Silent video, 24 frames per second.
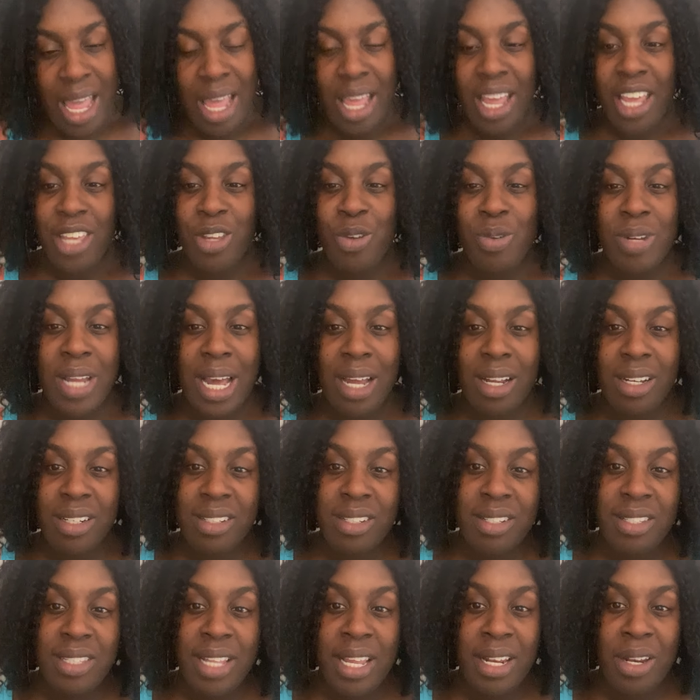and you're not
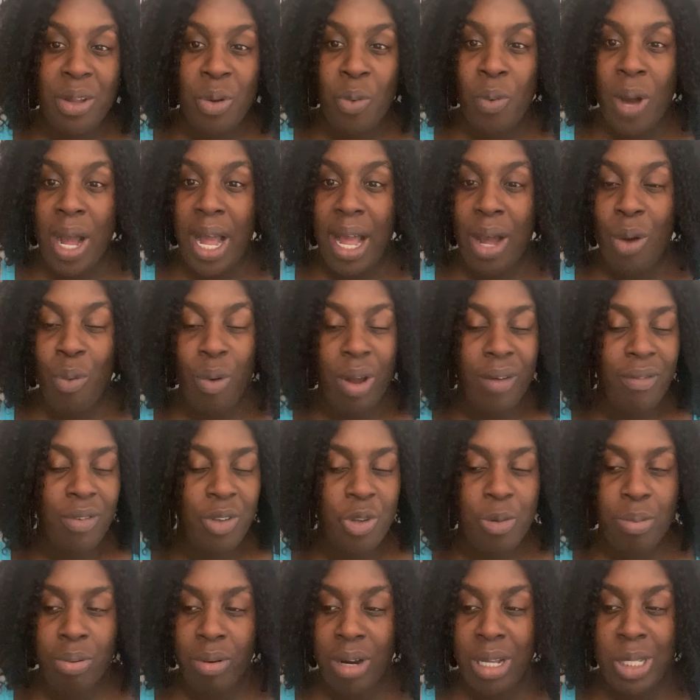understanding why. Whoever
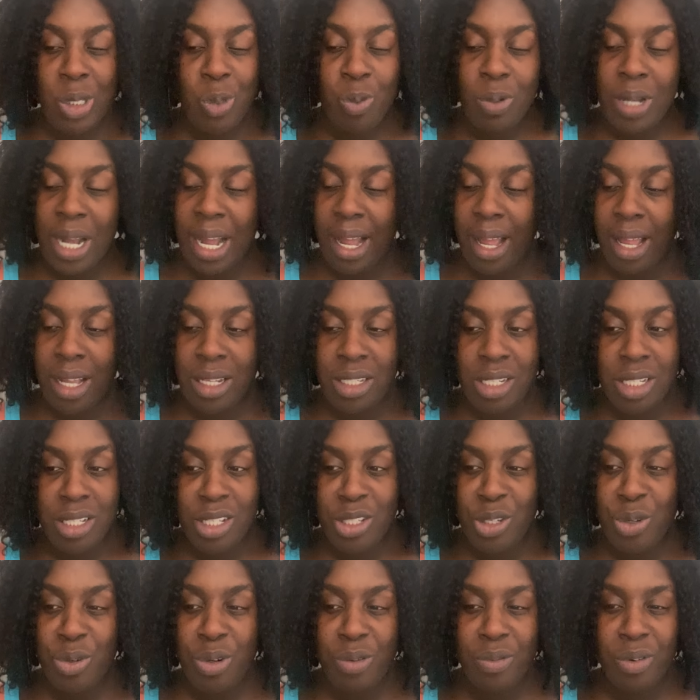you pray to, God,
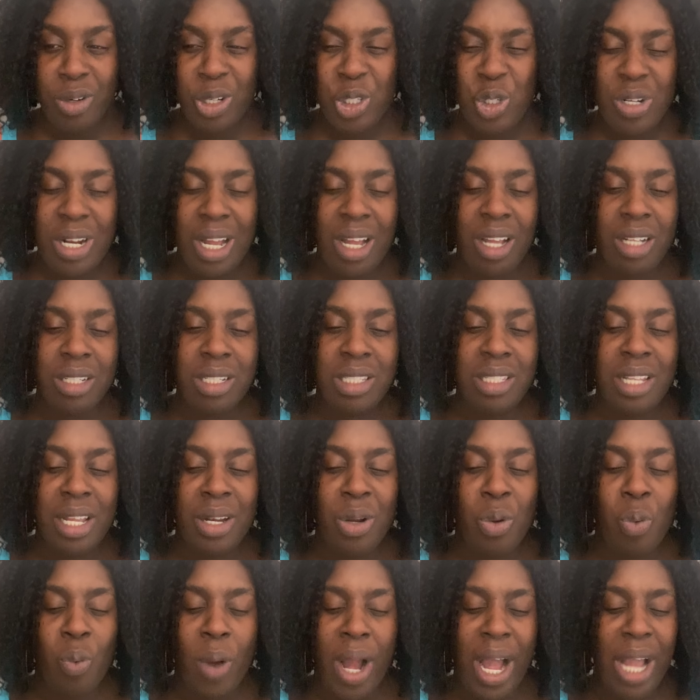Jesus, universe, you're not
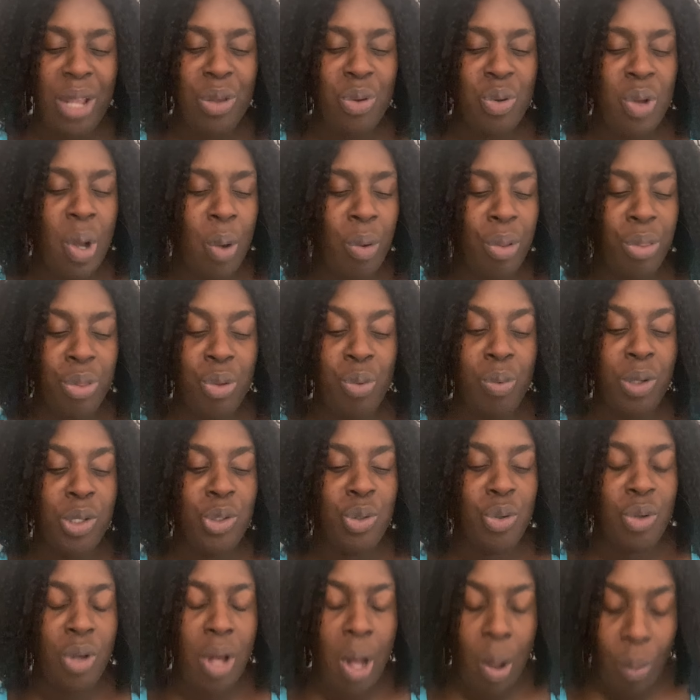understanding why you're going through
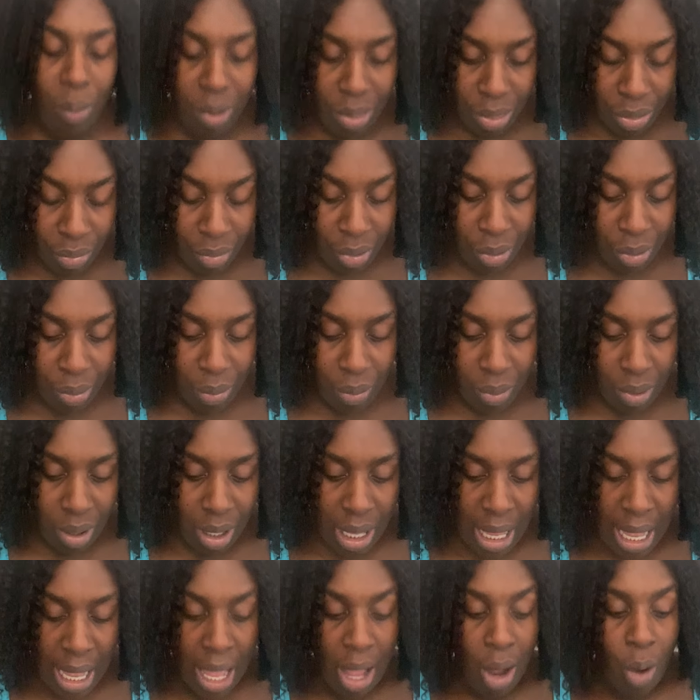what you're going through,
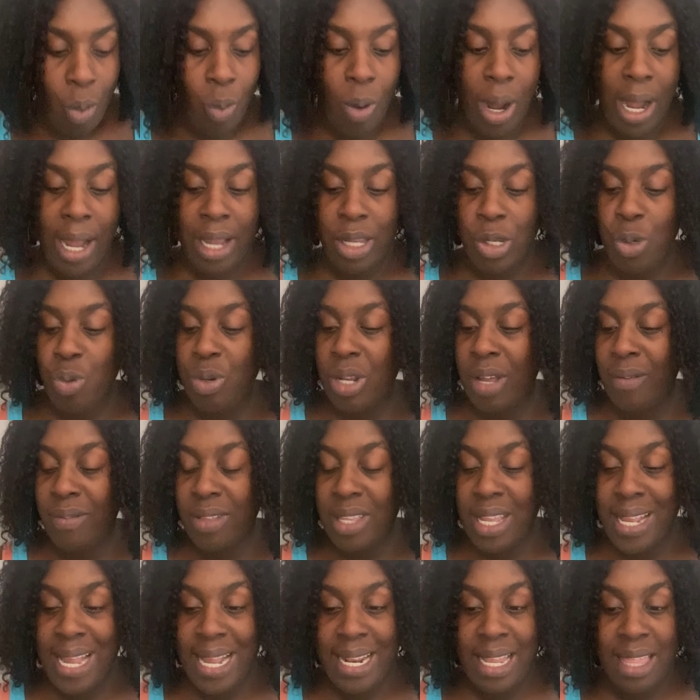why you never
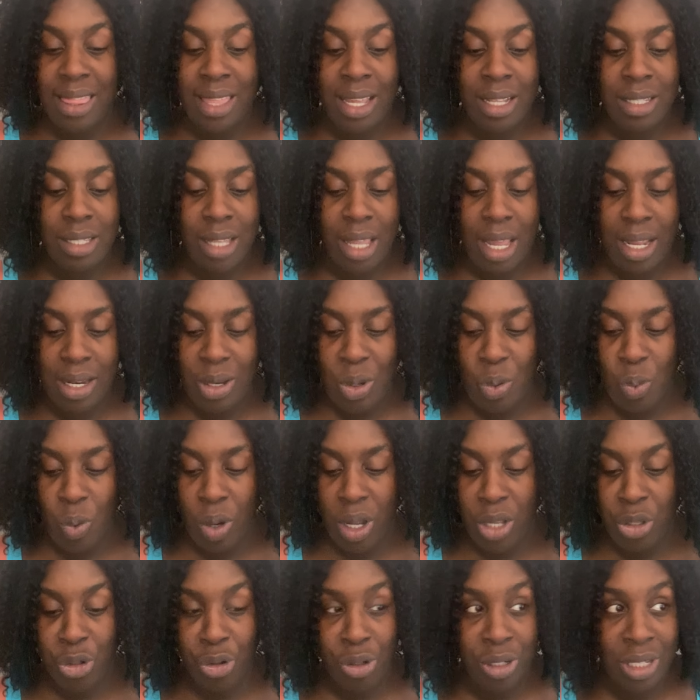did anything to
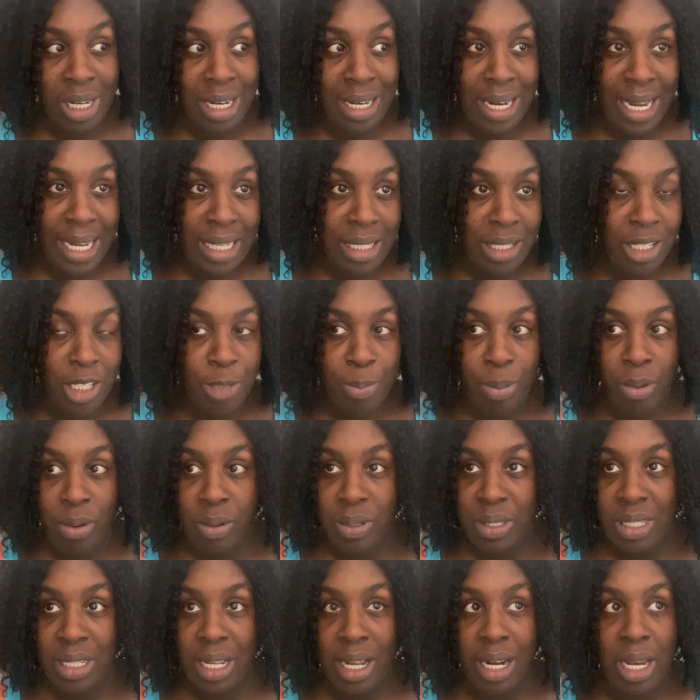anyone, you're the nicest
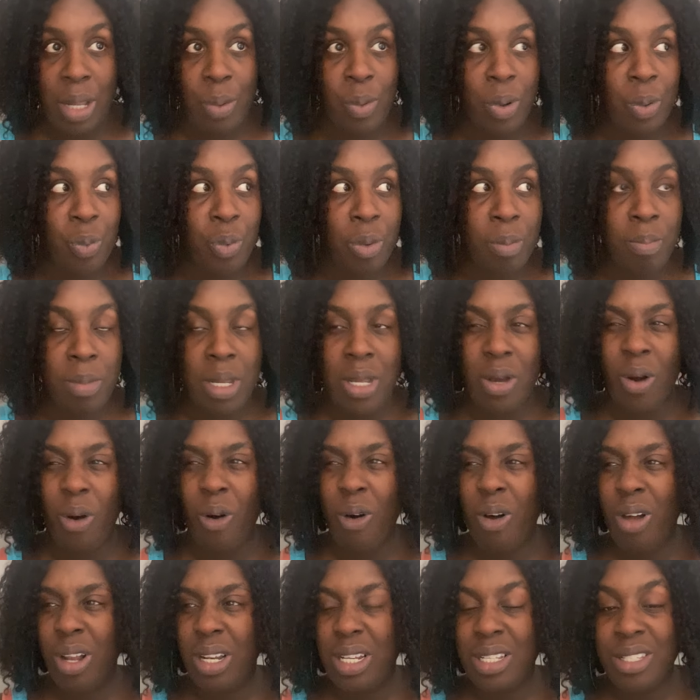person anyone will meet,
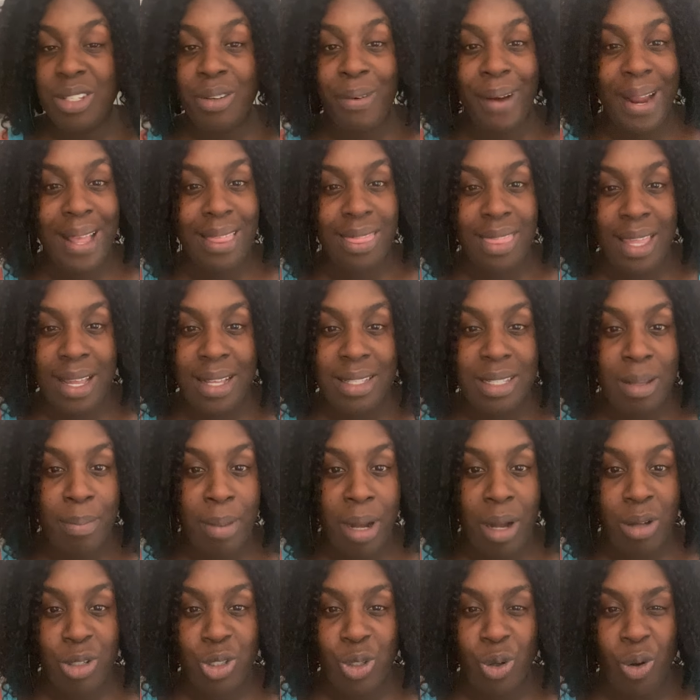all these great things
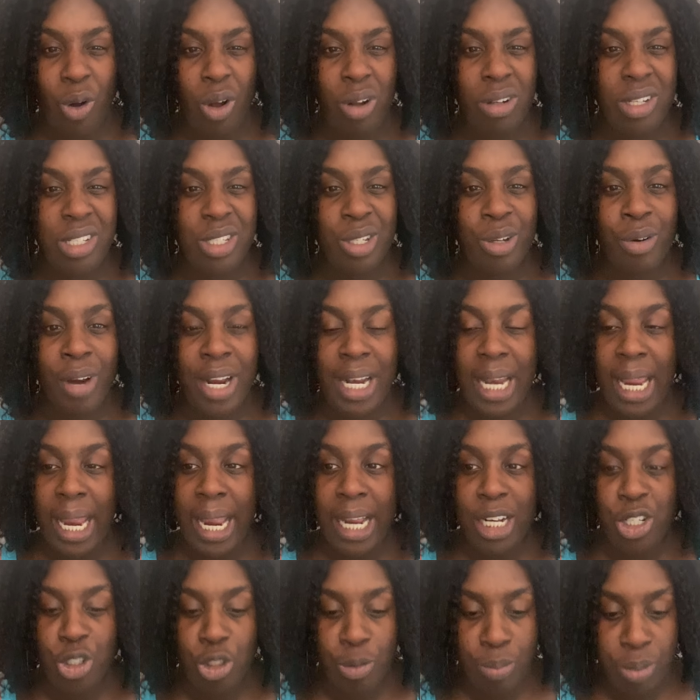about you, all these great
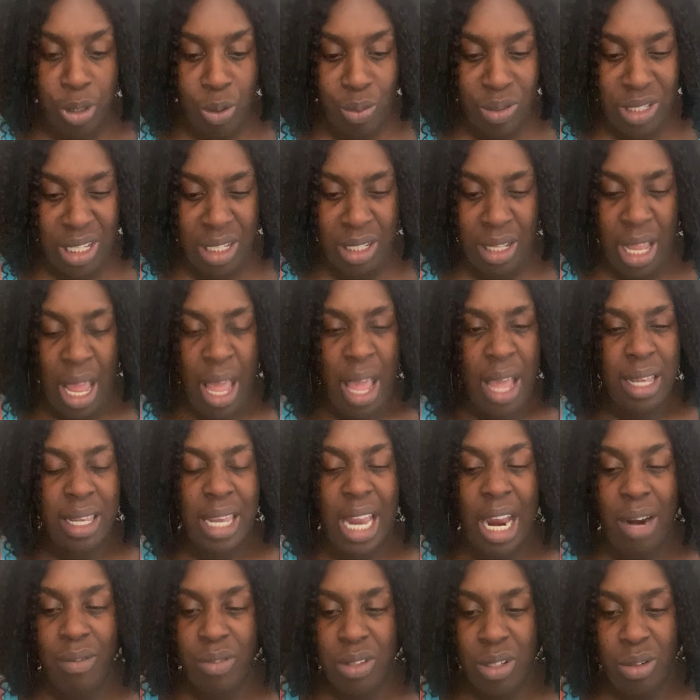attributes and
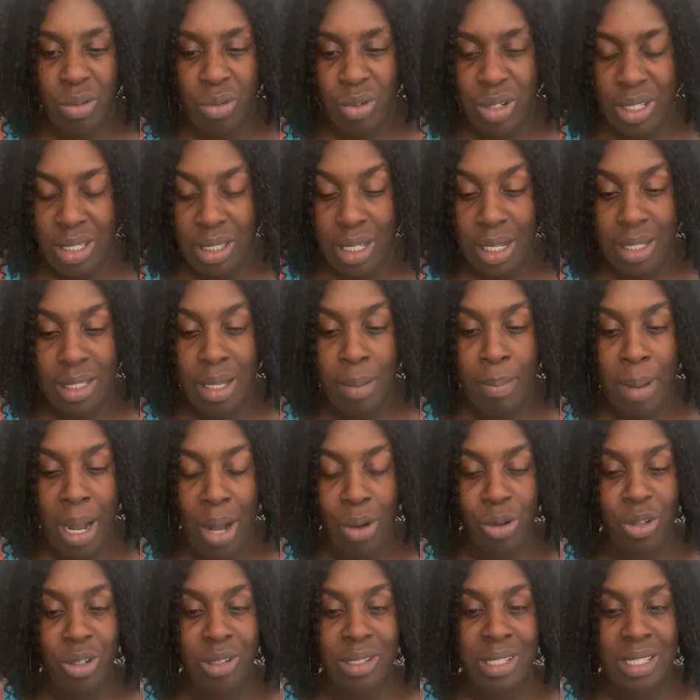characteristics
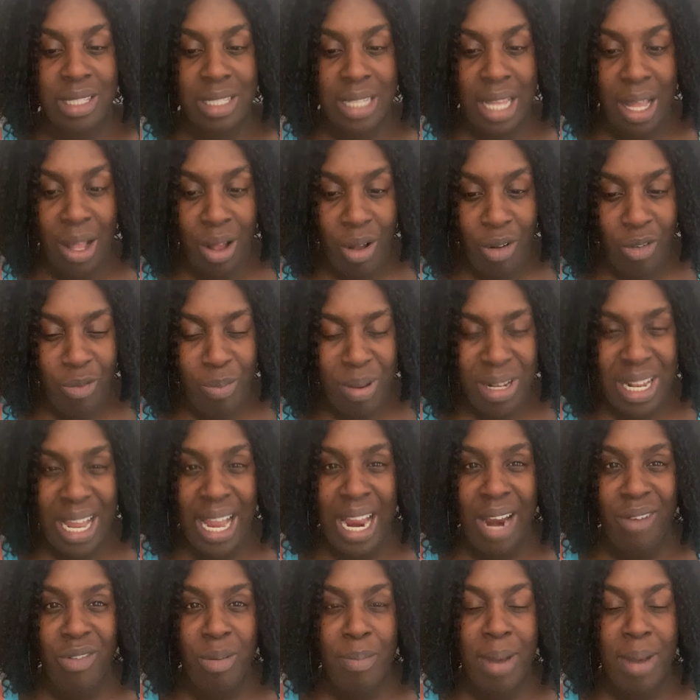about yourself, but
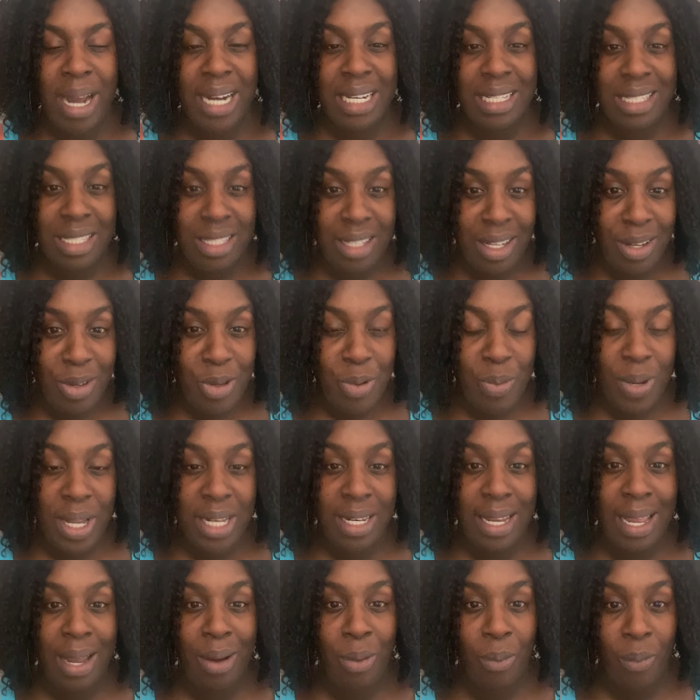not everybody see you in
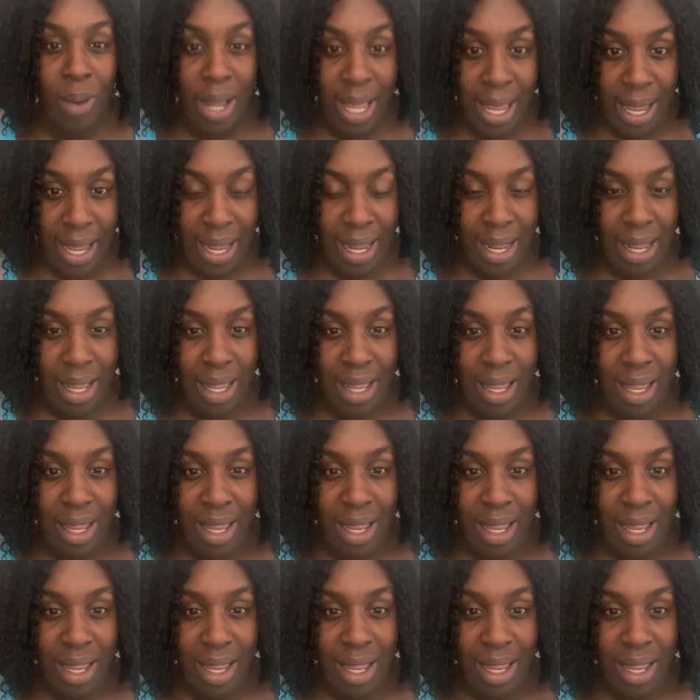that way,